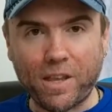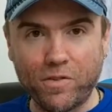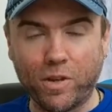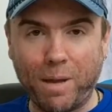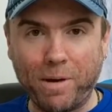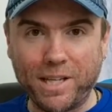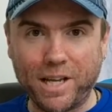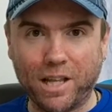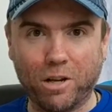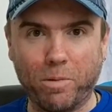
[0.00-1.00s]
So they might
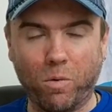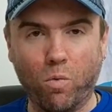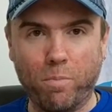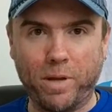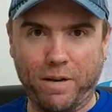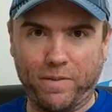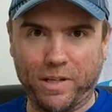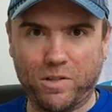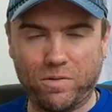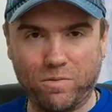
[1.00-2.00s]
take a little bit of whooping if
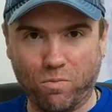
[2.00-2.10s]
this